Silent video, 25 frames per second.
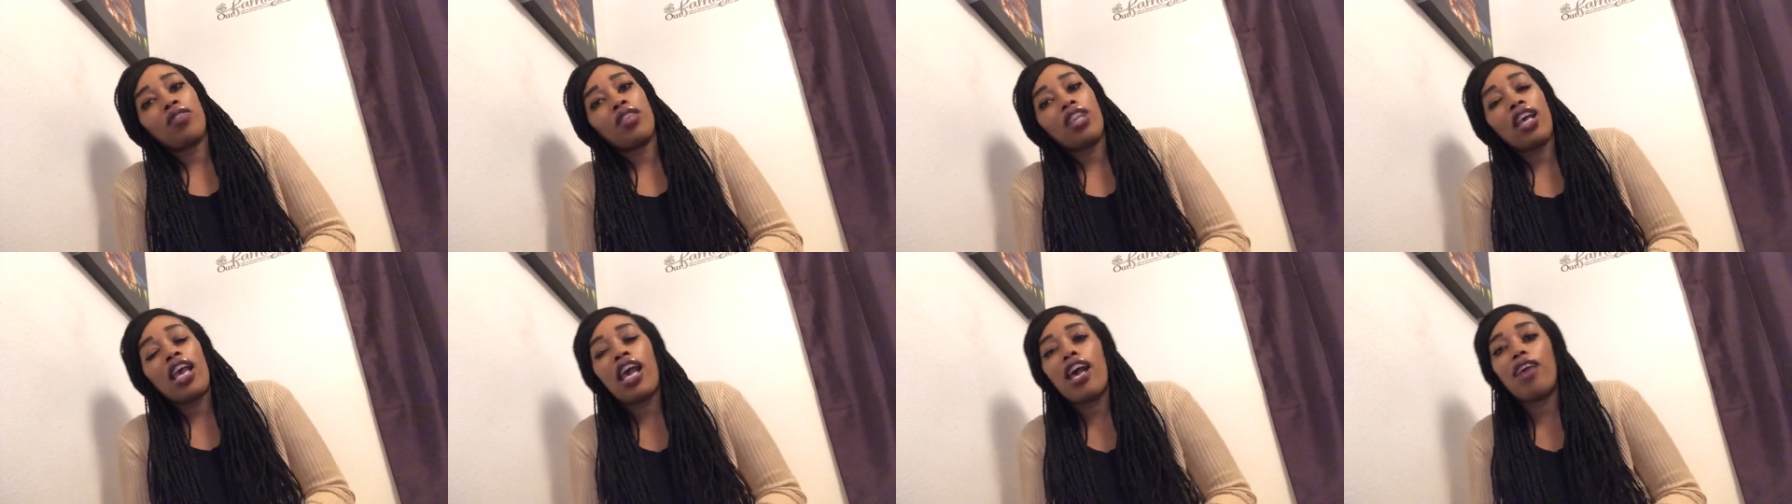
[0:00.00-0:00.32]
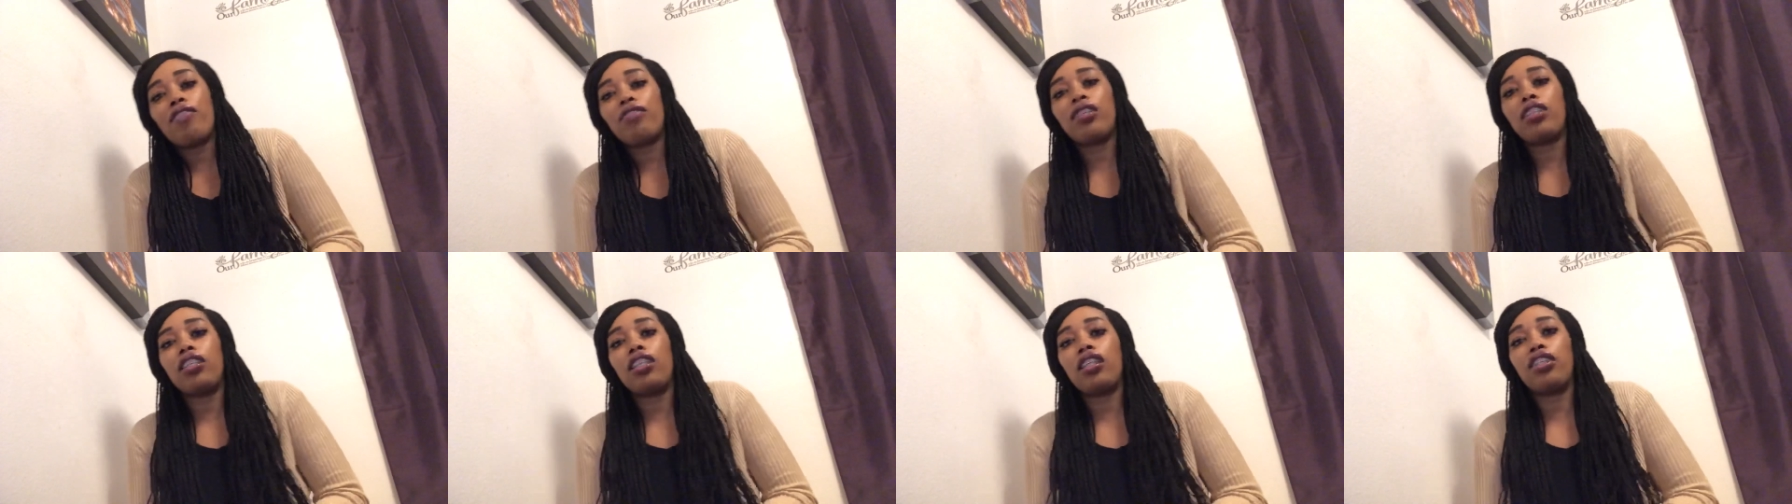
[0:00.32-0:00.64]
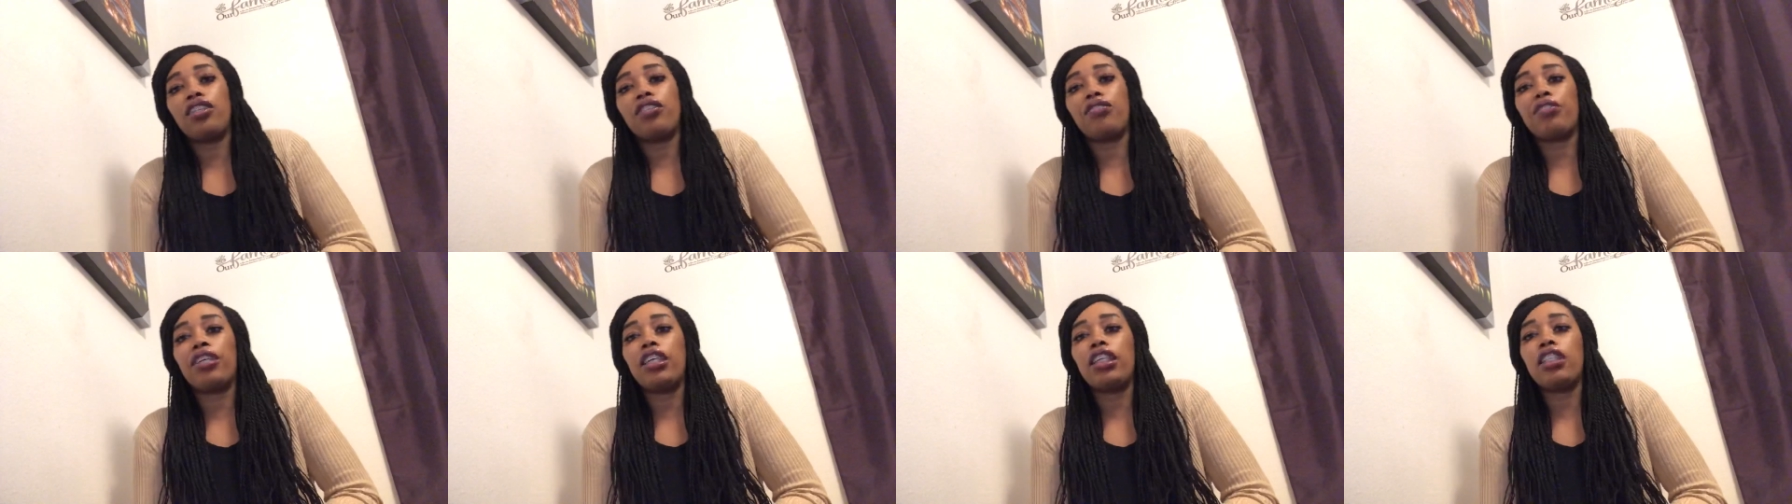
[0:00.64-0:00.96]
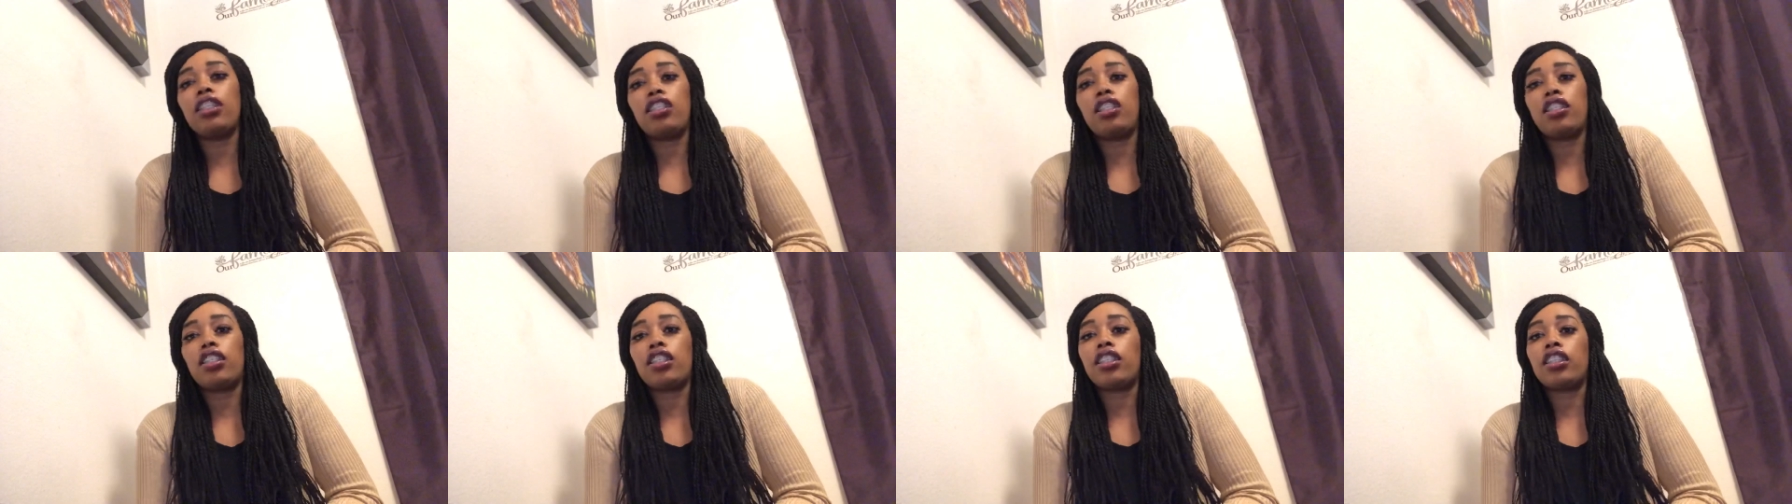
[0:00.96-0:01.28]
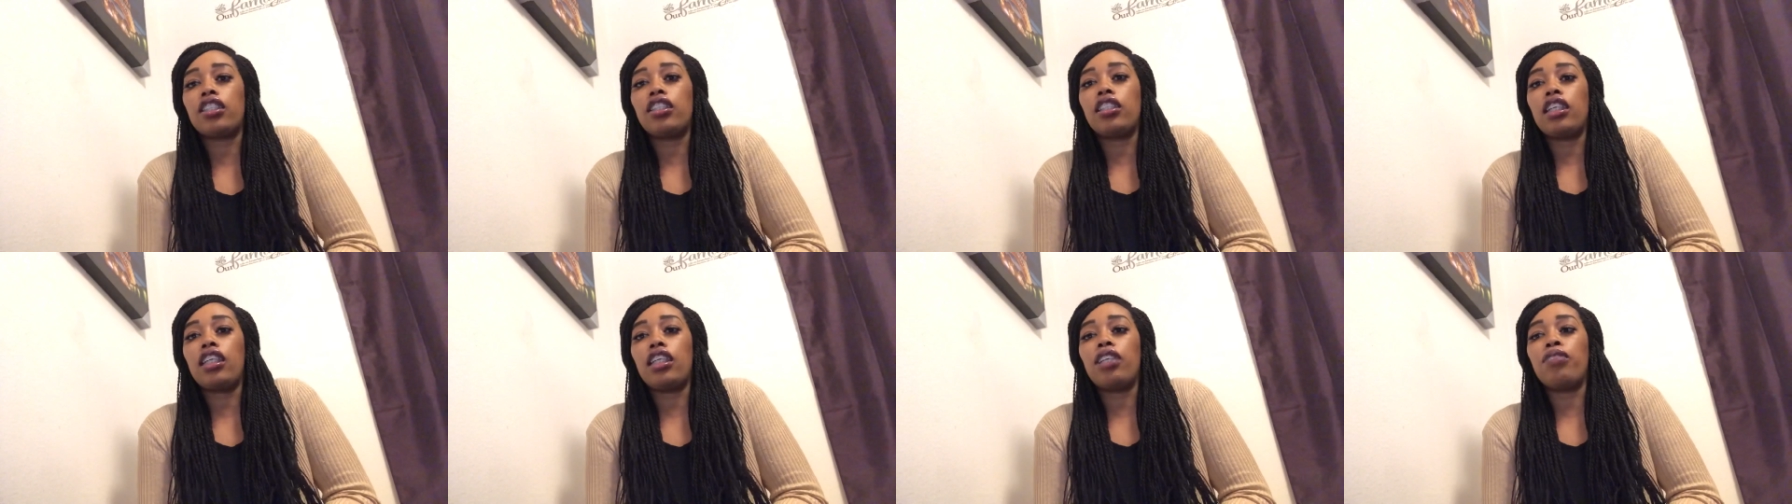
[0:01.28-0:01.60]
having a great
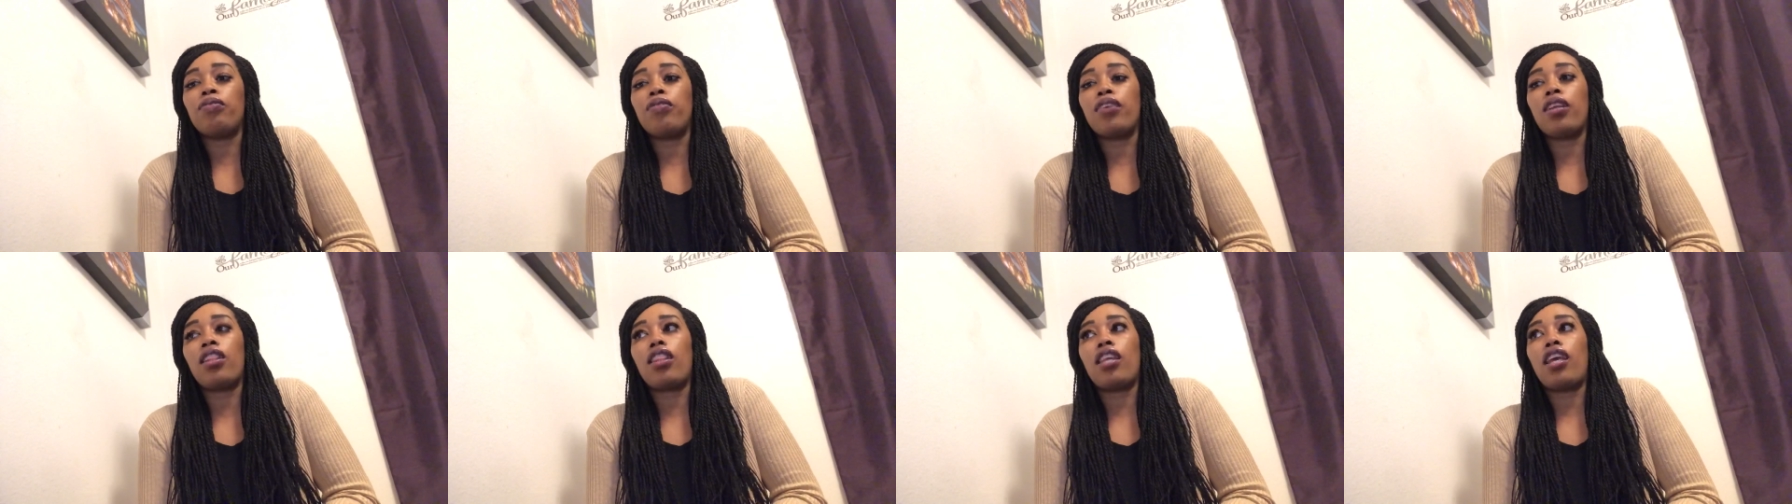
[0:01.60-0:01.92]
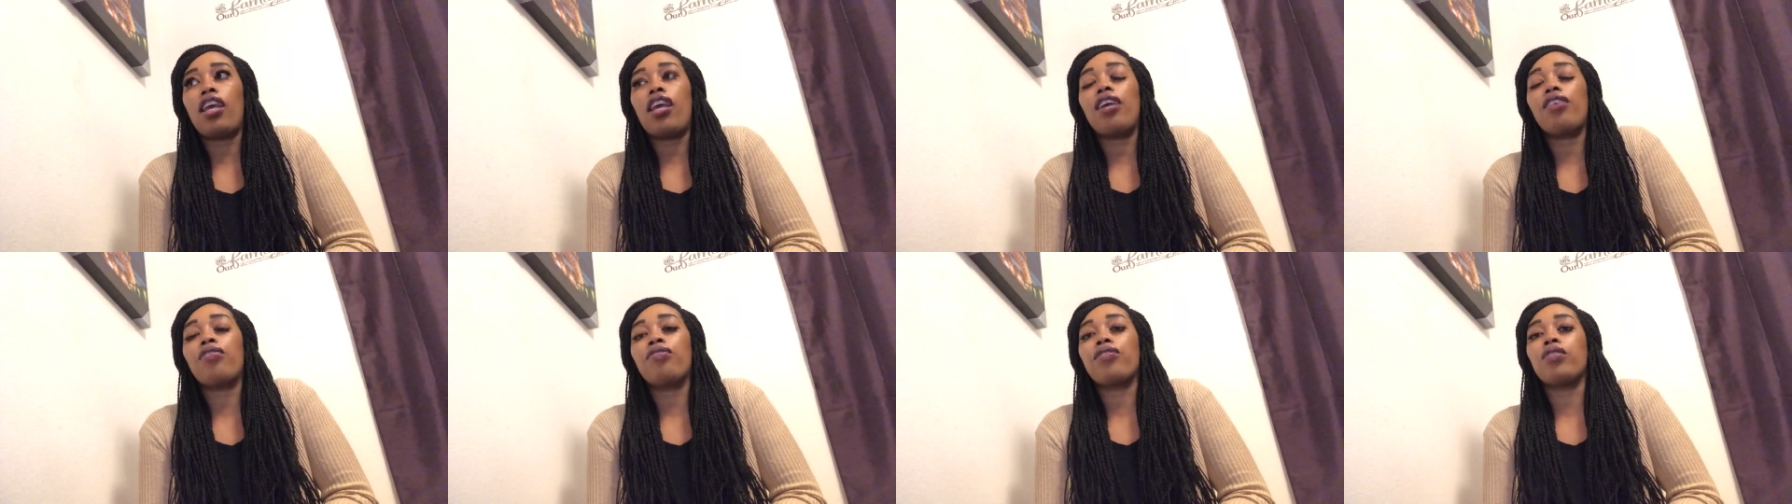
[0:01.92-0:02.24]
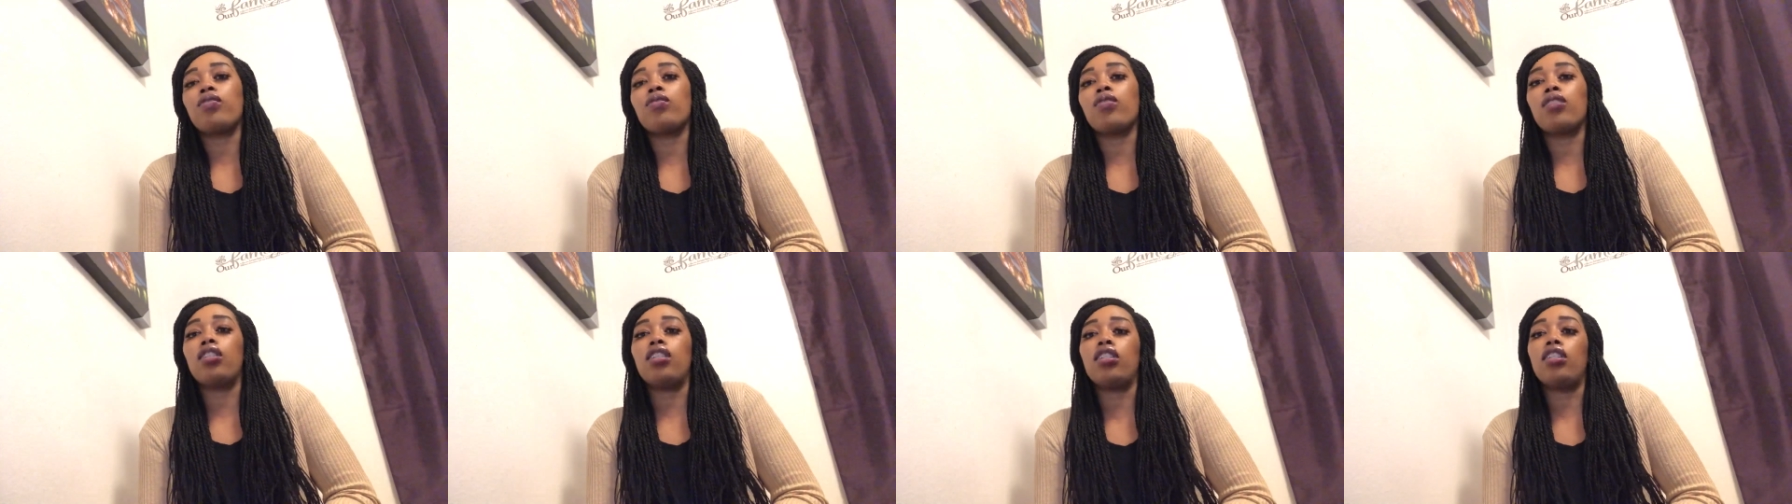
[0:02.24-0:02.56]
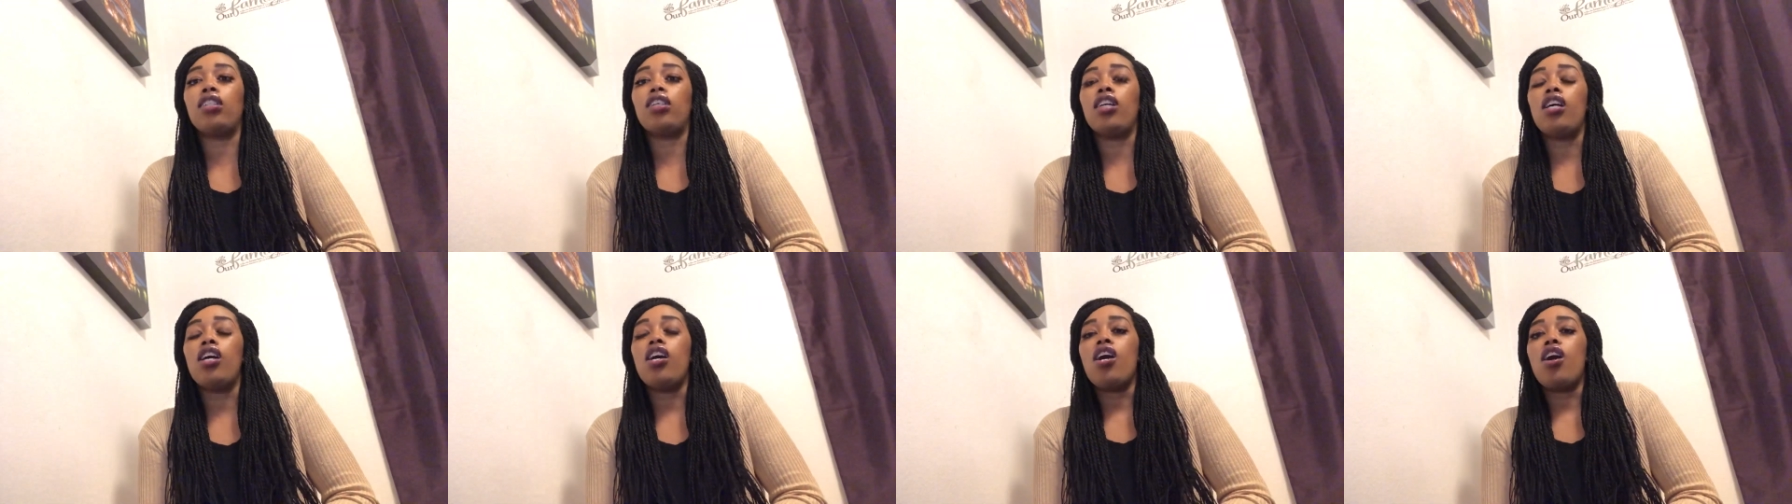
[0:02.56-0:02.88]
journey with everyone